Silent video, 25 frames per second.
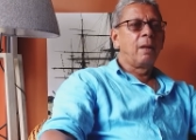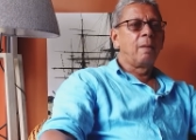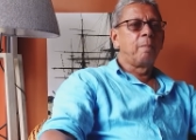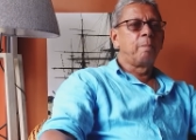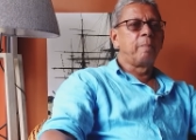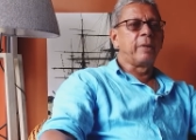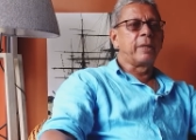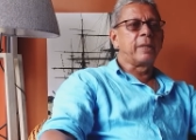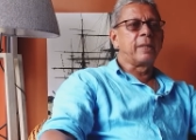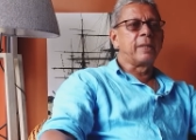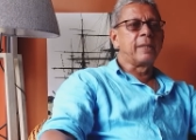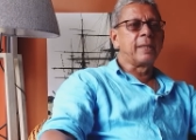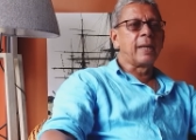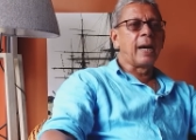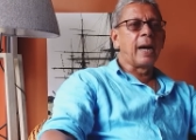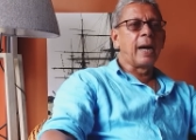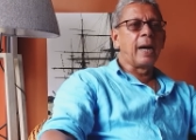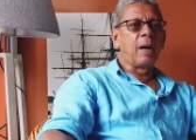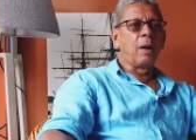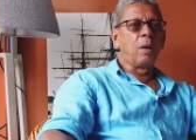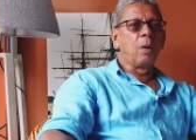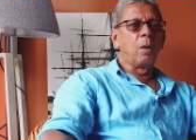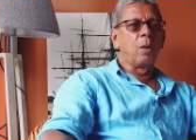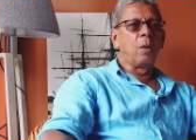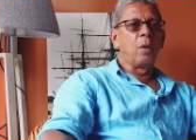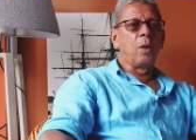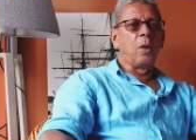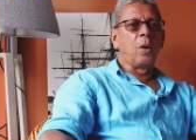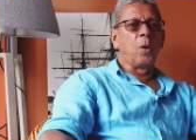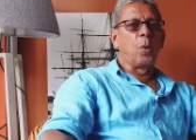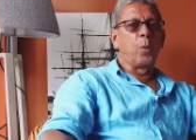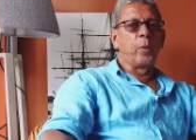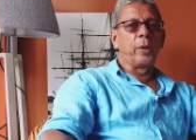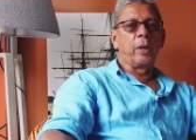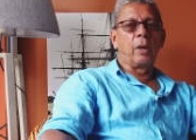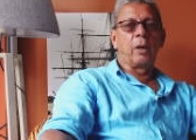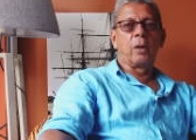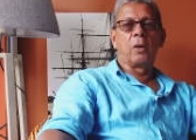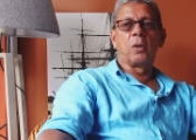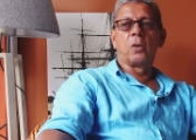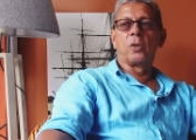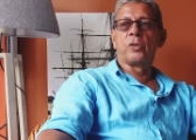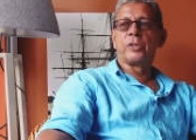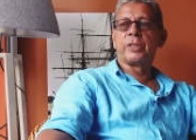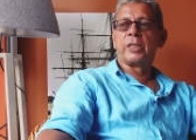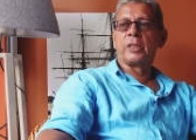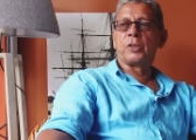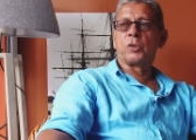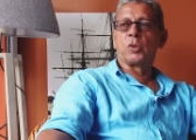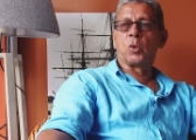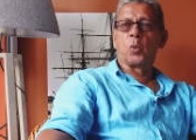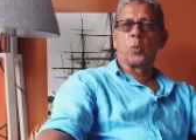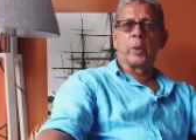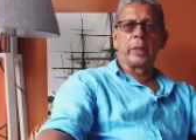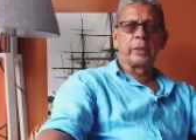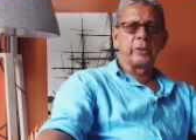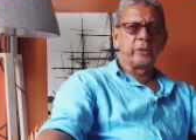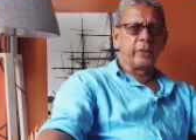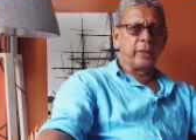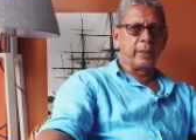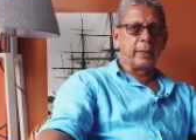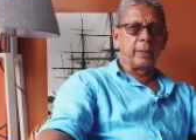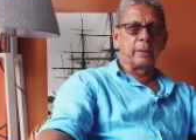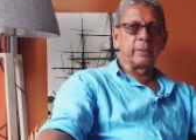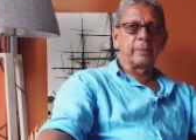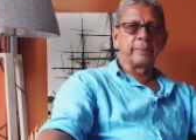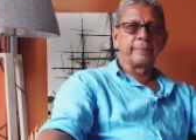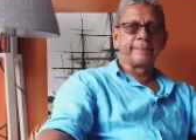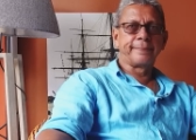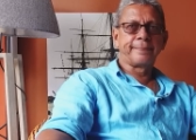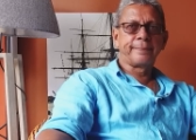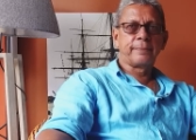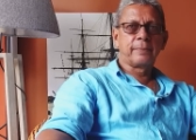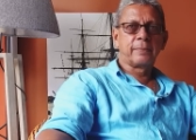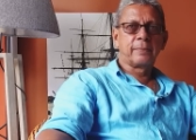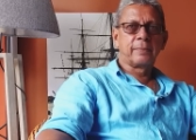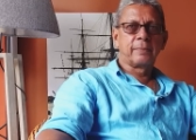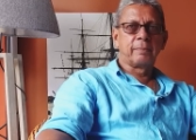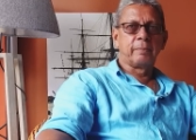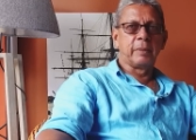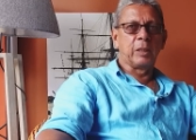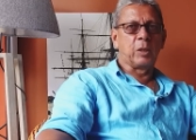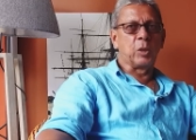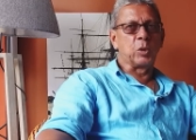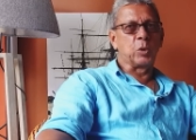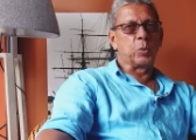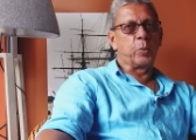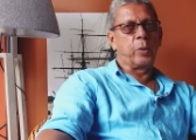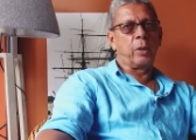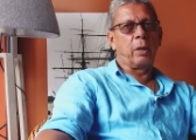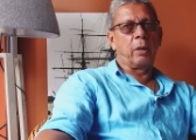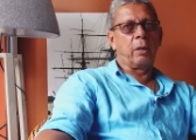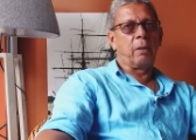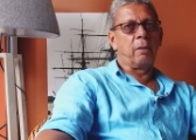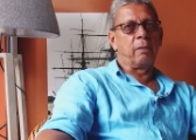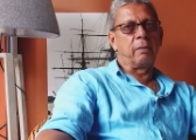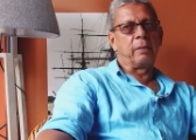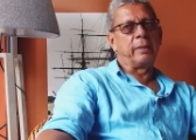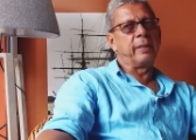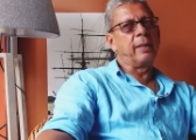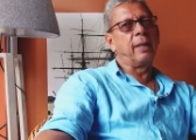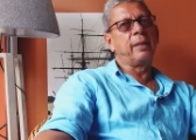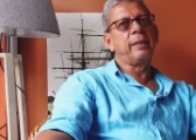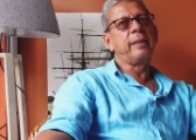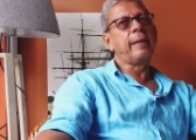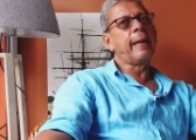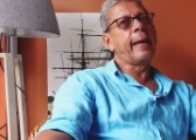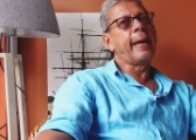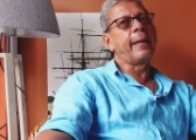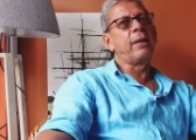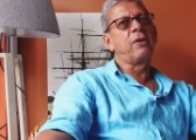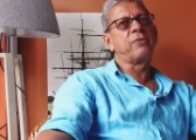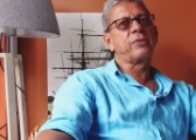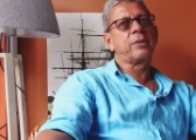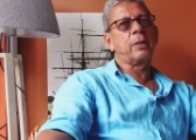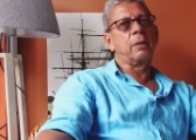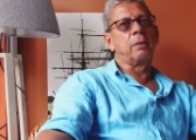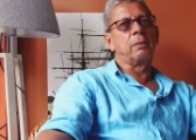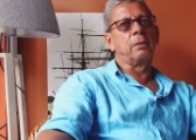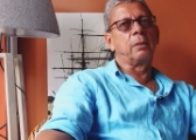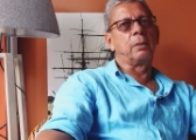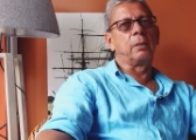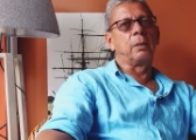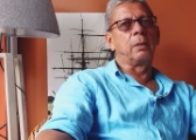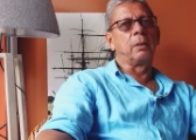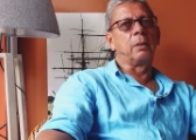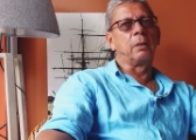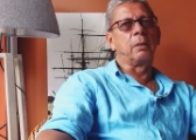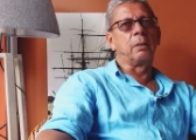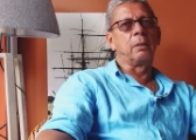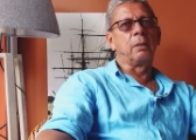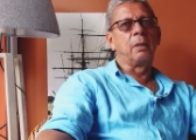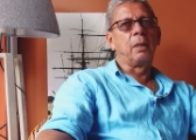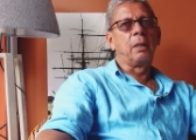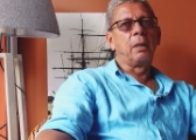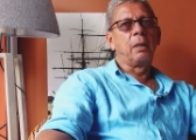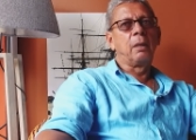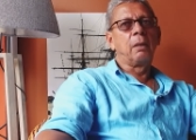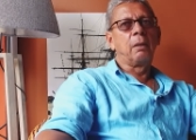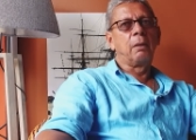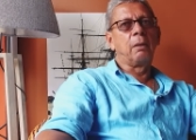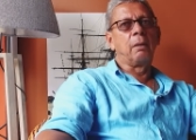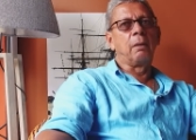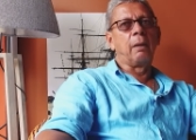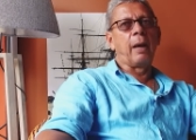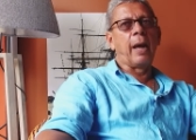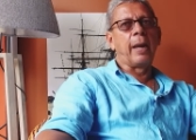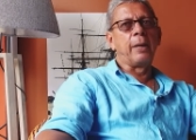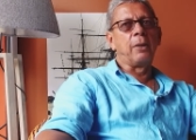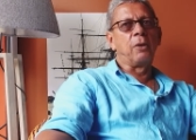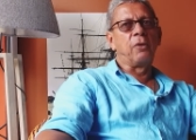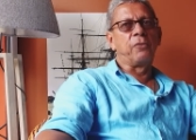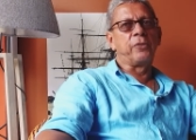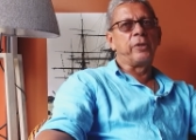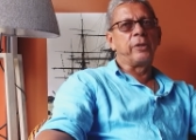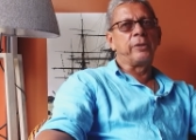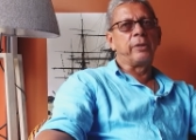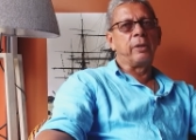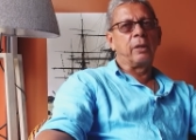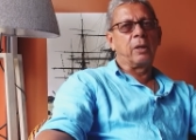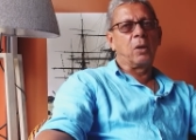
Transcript: But now we are closing to 1 year now, because we are nearly end of the year,